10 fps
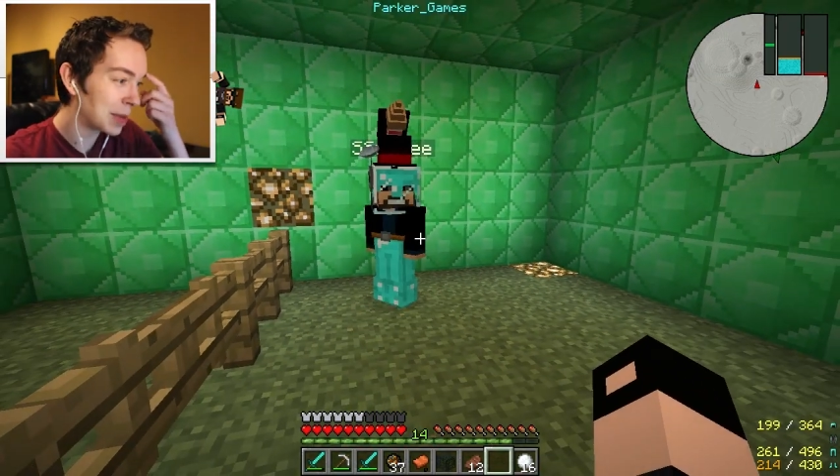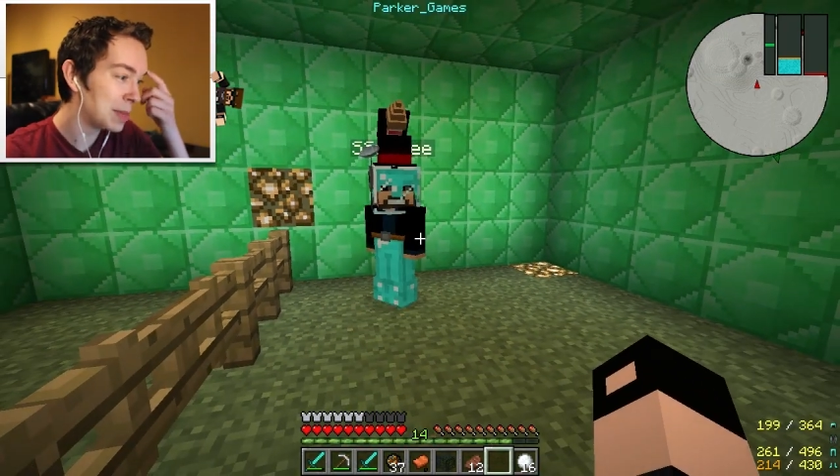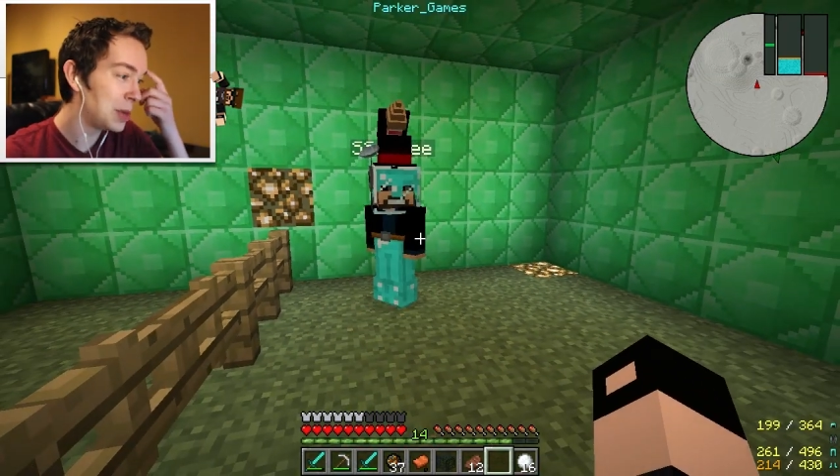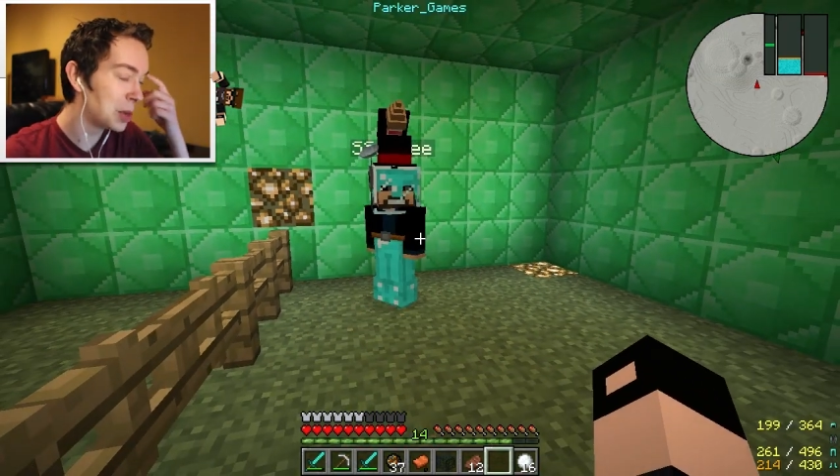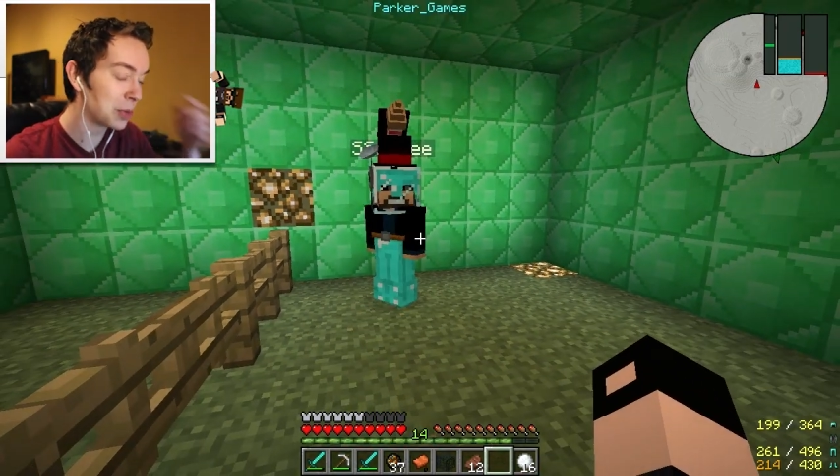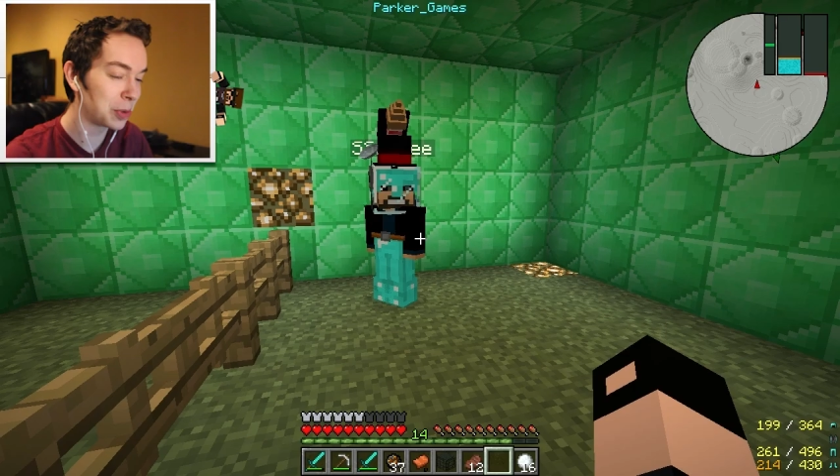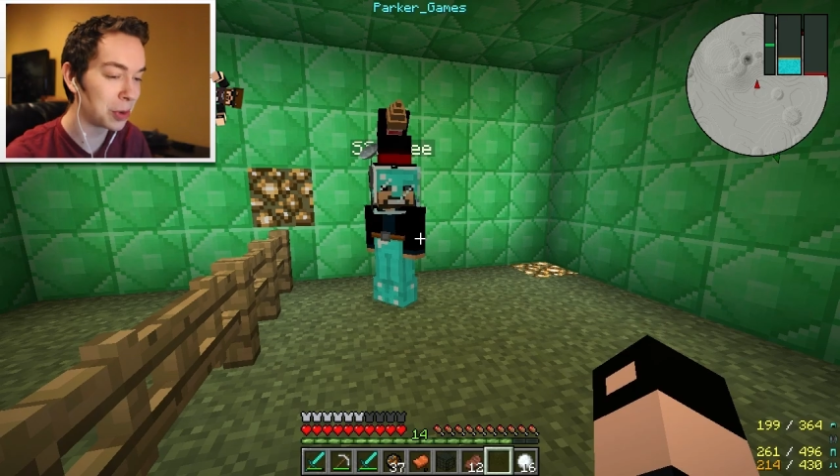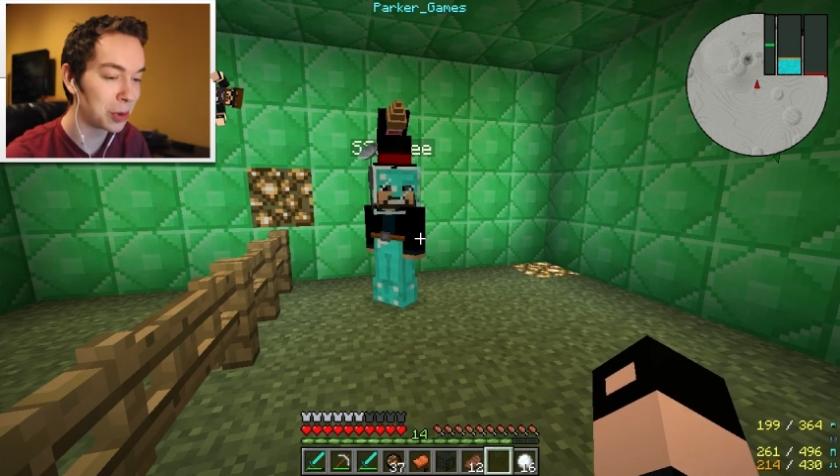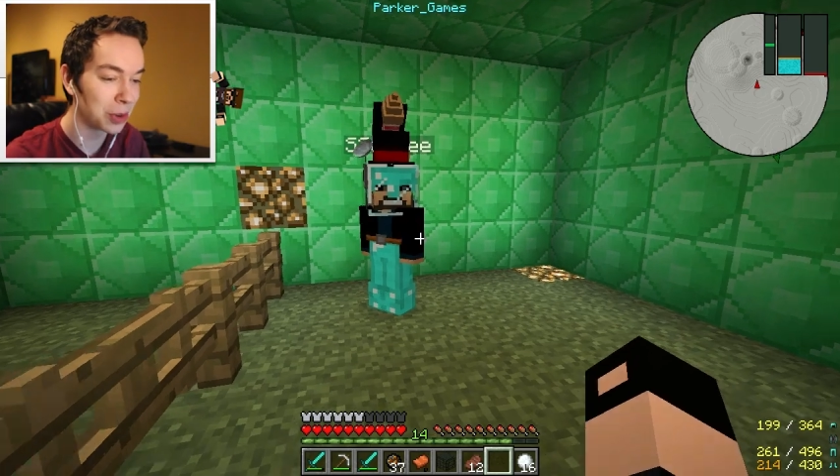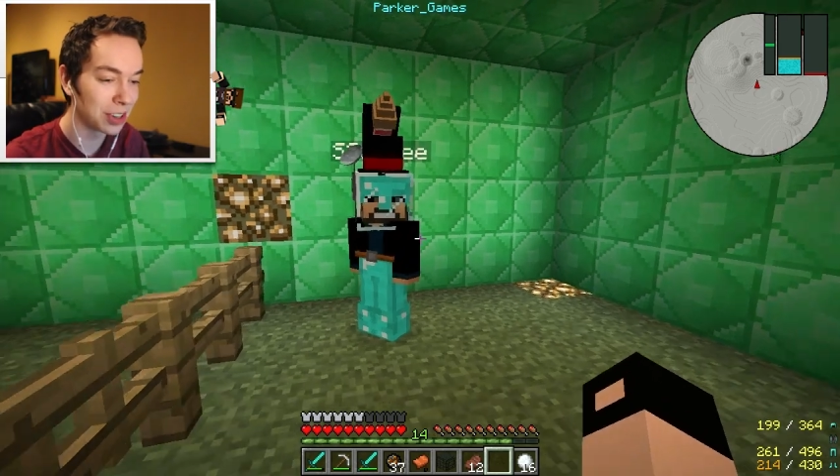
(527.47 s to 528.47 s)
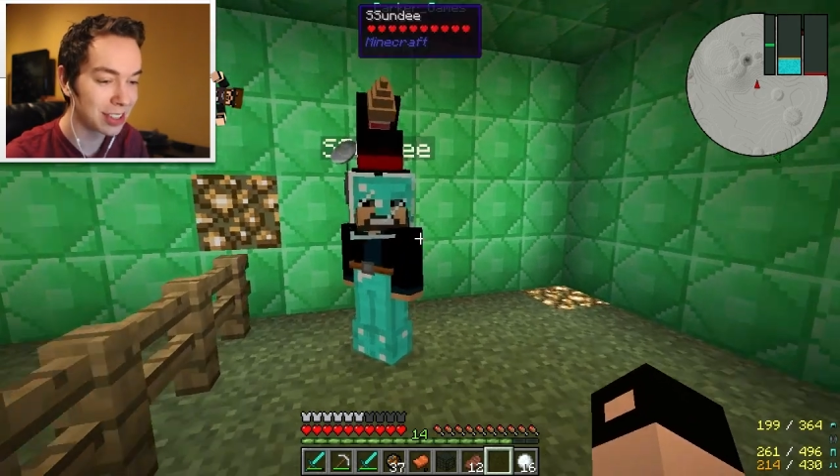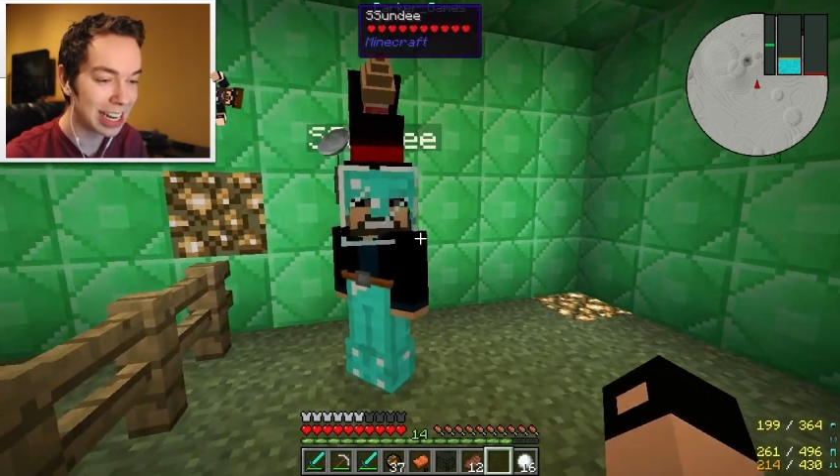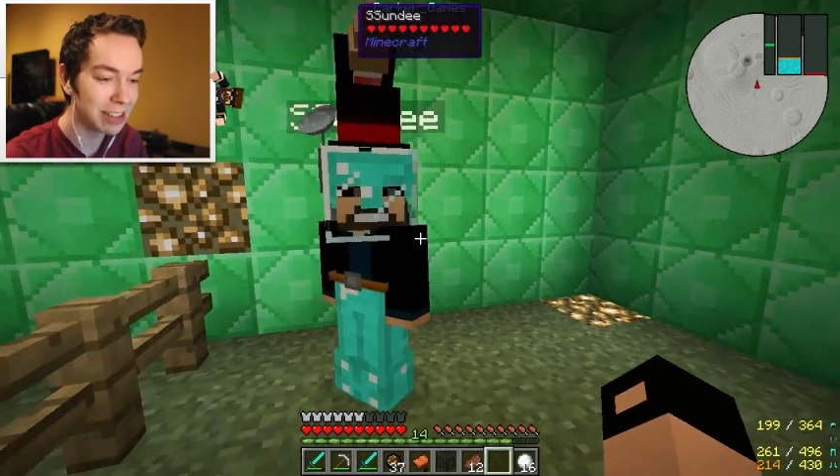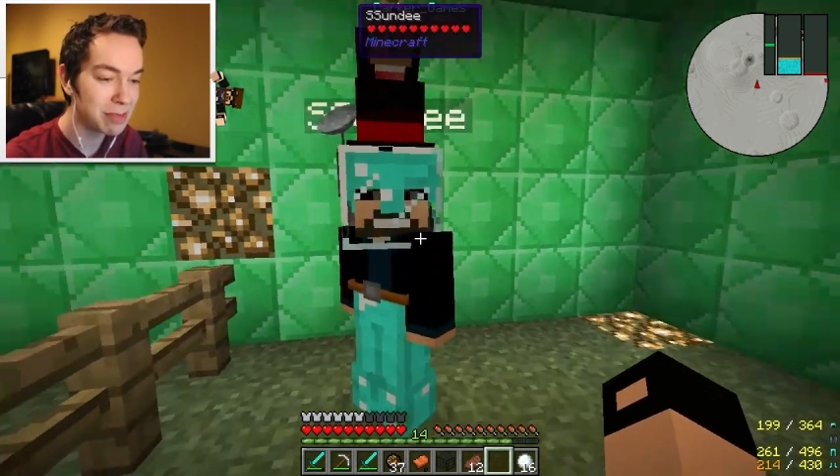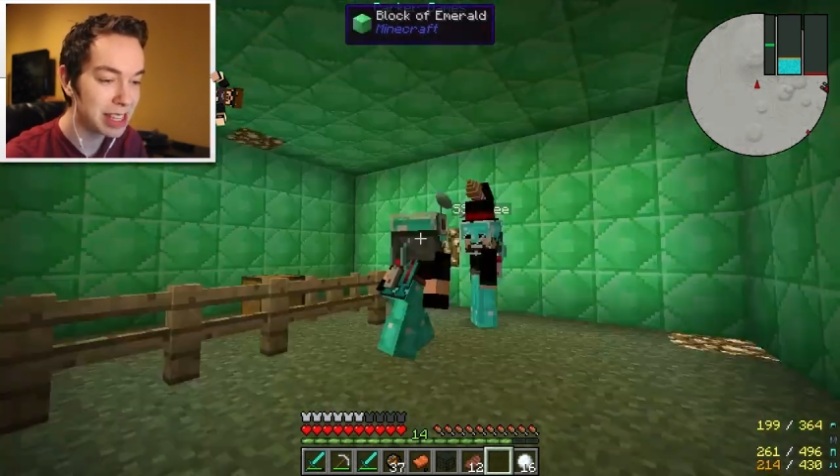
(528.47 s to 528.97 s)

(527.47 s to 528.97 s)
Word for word: my beautiful horse, and I've